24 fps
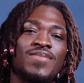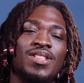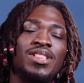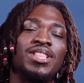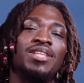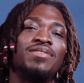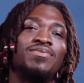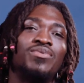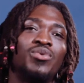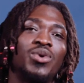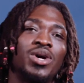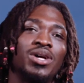
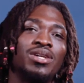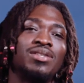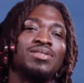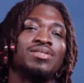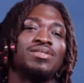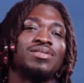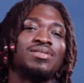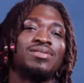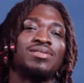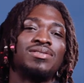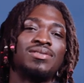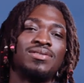Lift
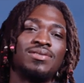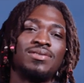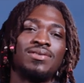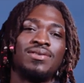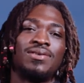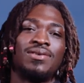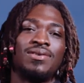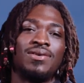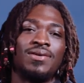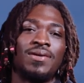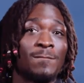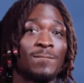weights.
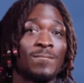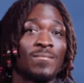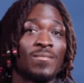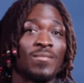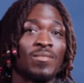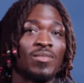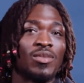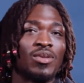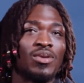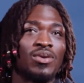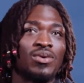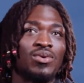
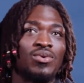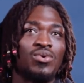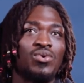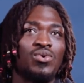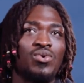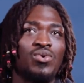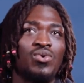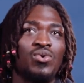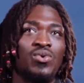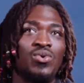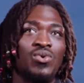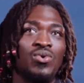
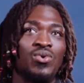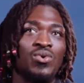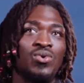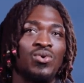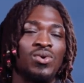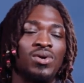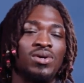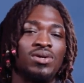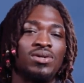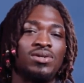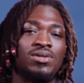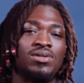
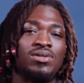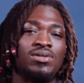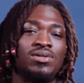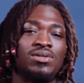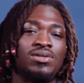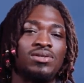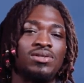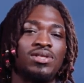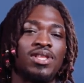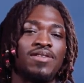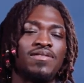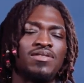Ooh,
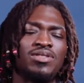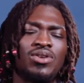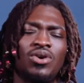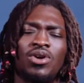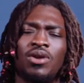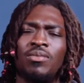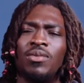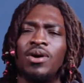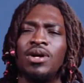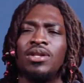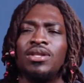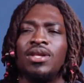never
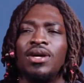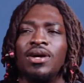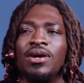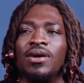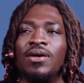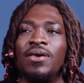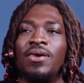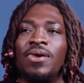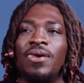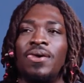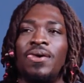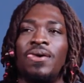thought about
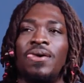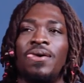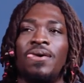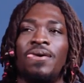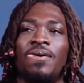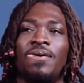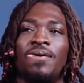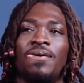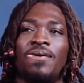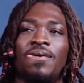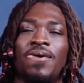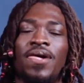that.
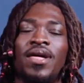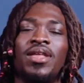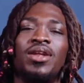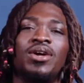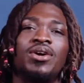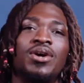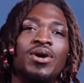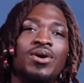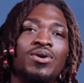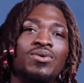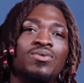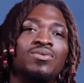In a
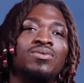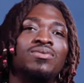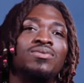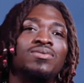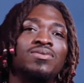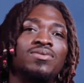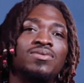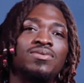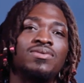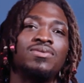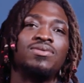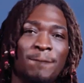cone.
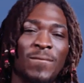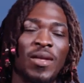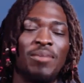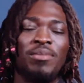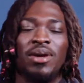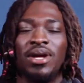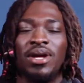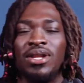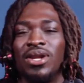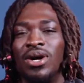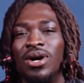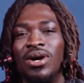
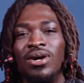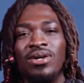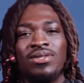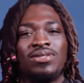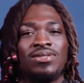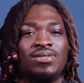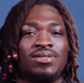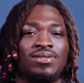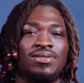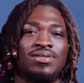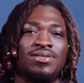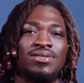Big
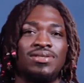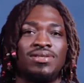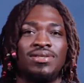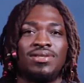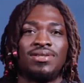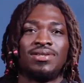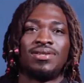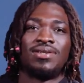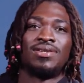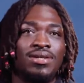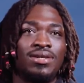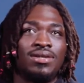dogs.
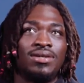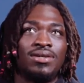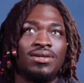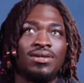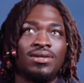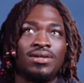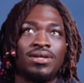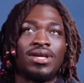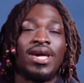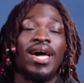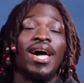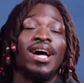
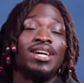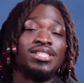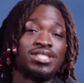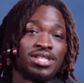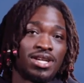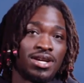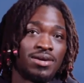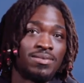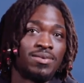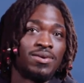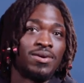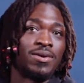Cash
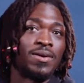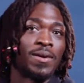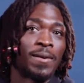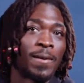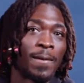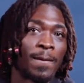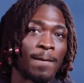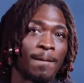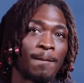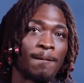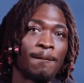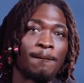App.
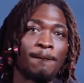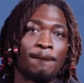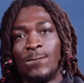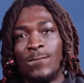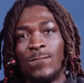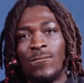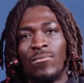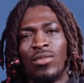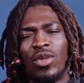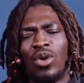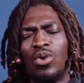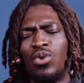
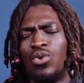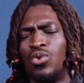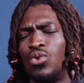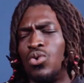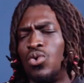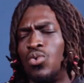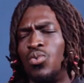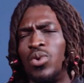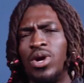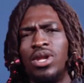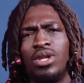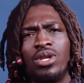Ooh,
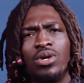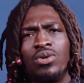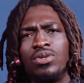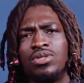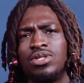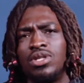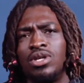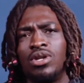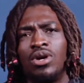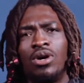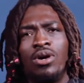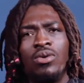window
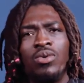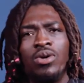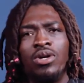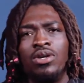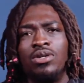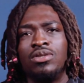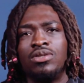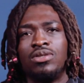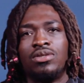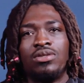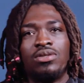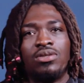seat
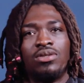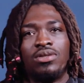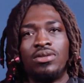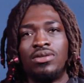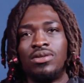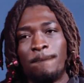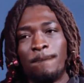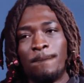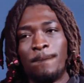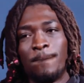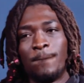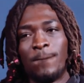always.
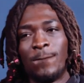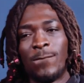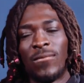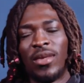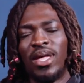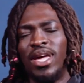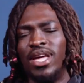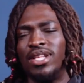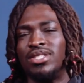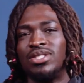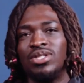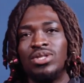
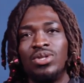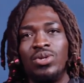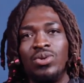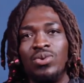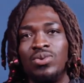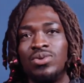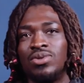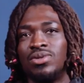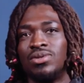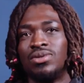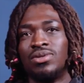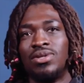Hit
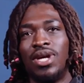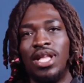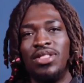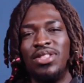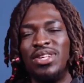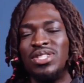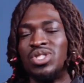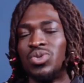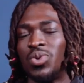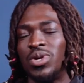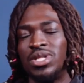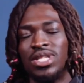snooze, at
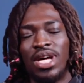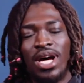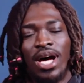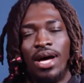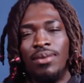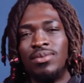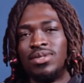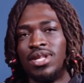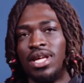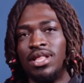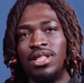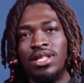least 3
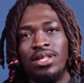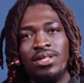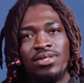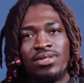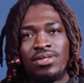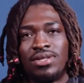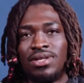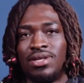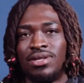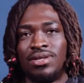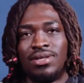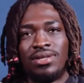times, at
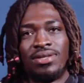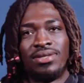least.